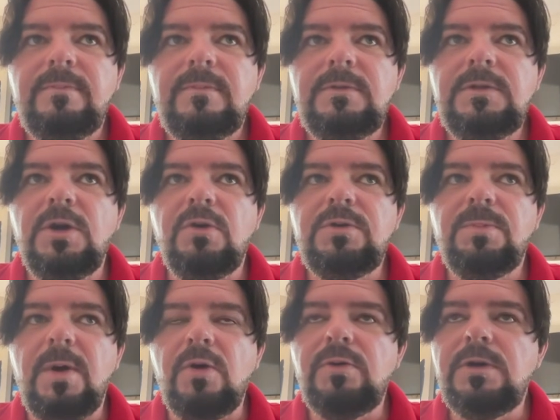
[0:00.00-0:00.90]

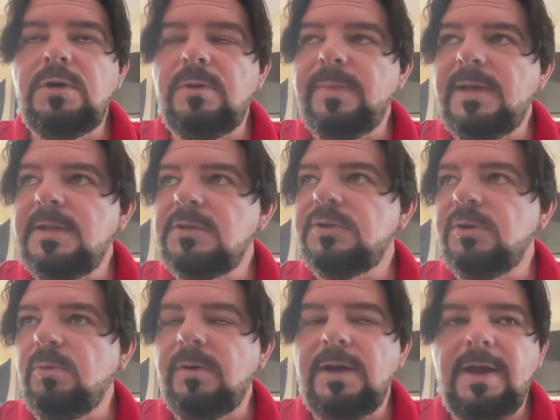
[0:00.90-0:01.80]
demoted or benched
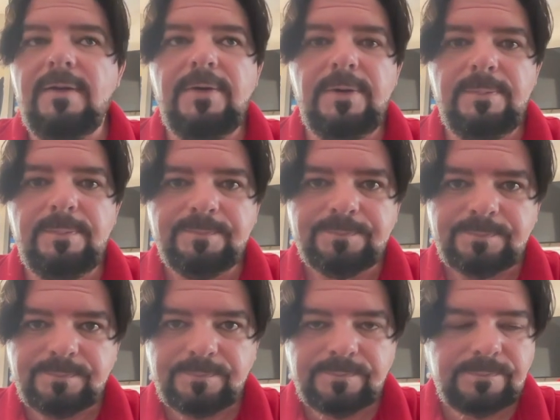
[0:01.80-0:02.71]
or whatever
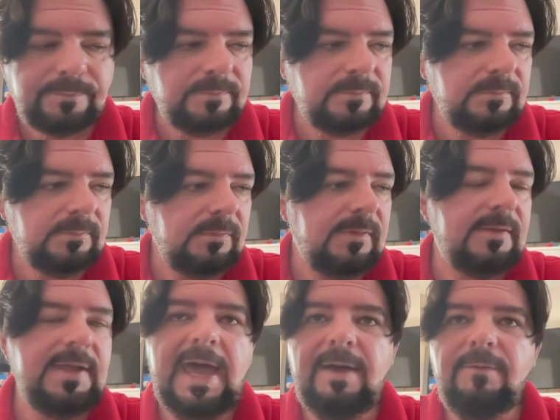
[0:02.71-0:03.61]

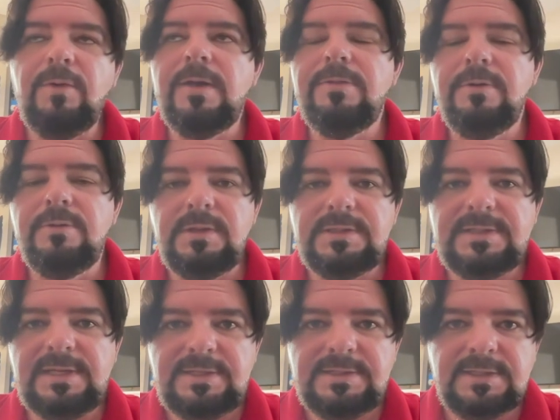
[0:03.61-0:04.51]
halfway through the
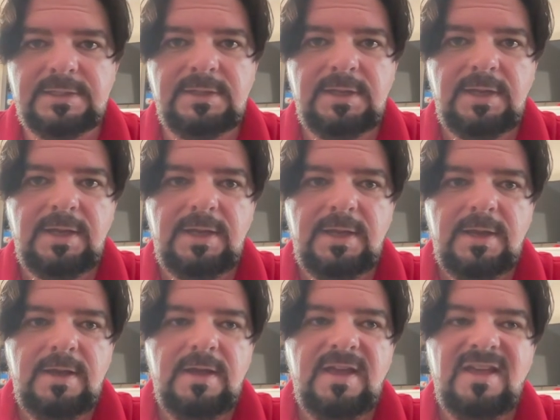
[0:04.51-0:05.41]
season,
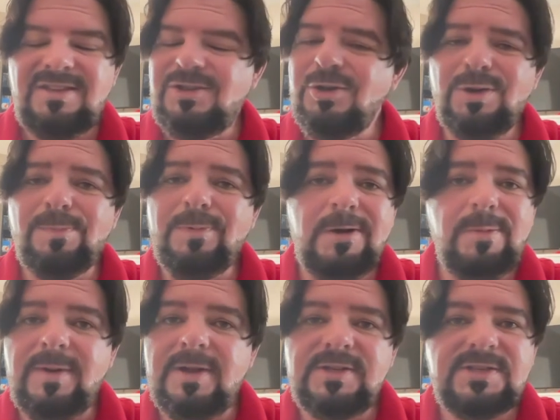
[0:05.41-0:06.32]
you could pretty
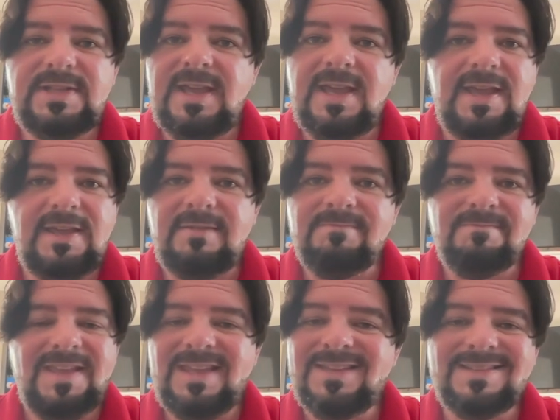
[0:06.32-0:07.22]
much say
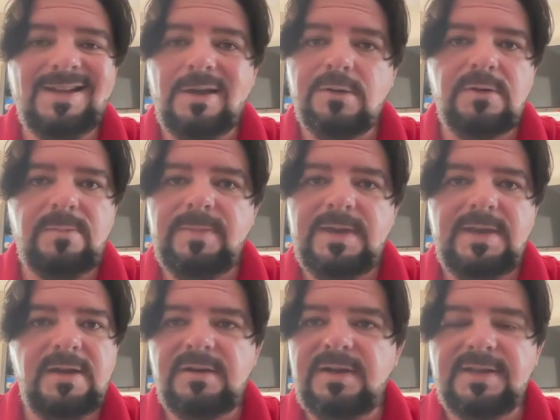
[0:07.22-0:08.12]
he's not going to be
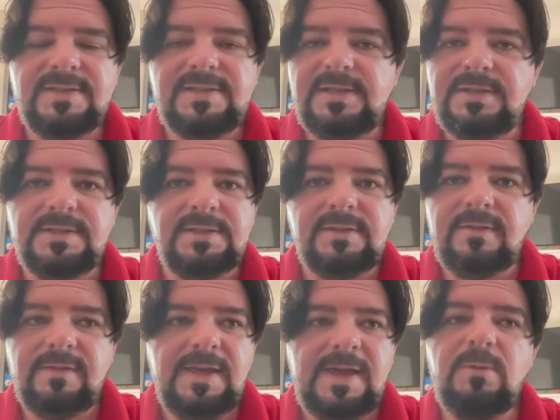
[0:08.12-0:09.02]
here next season.
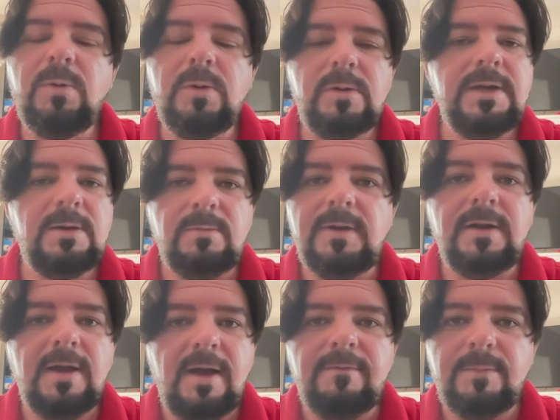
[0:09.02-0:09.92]
They will get rid
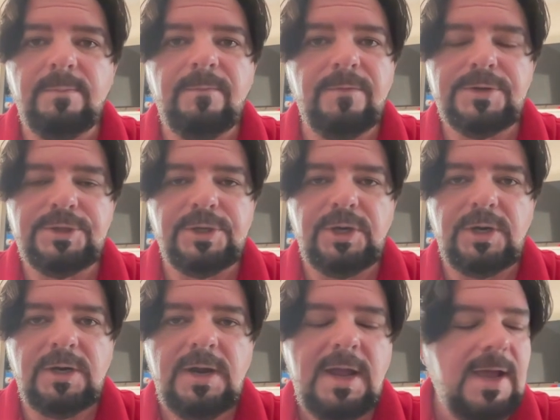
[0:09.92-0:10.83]
of him for
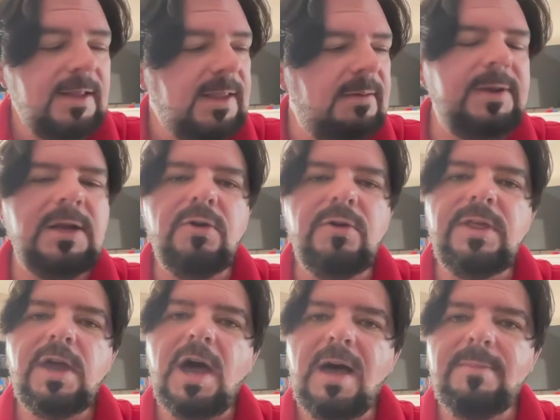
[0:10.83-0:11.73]
sure. Let me know in
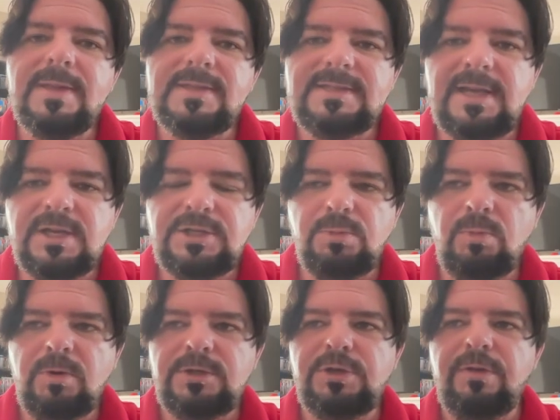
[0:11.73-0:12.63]
the comment section
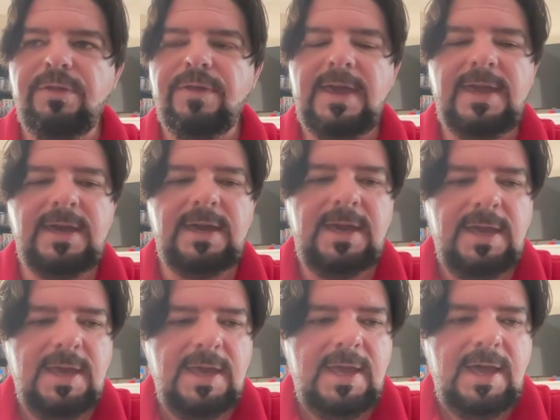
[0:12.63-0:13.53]
what you think.
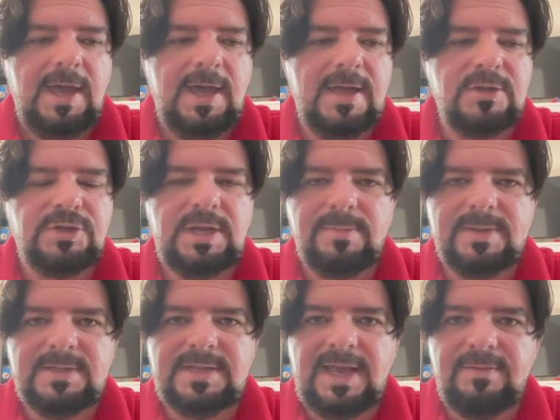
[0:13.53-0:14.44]

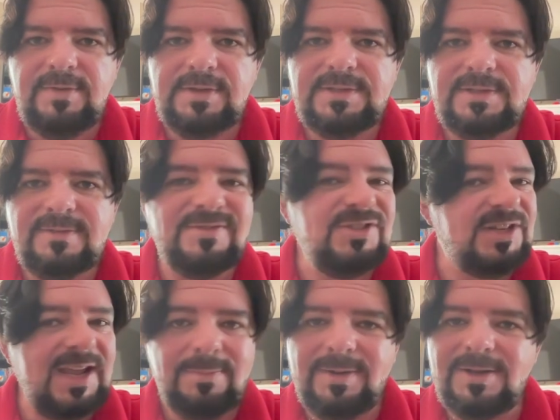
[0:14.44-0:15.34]
Jamin Davis
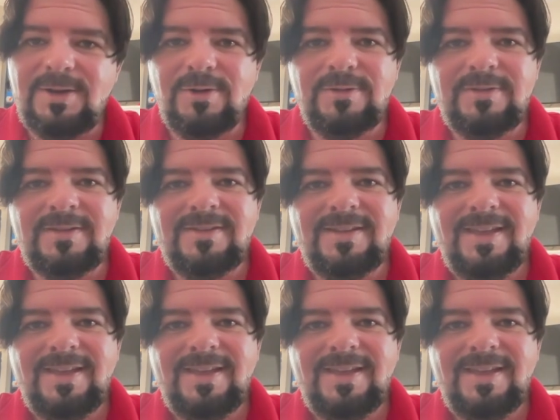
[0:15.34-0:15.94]
jamming on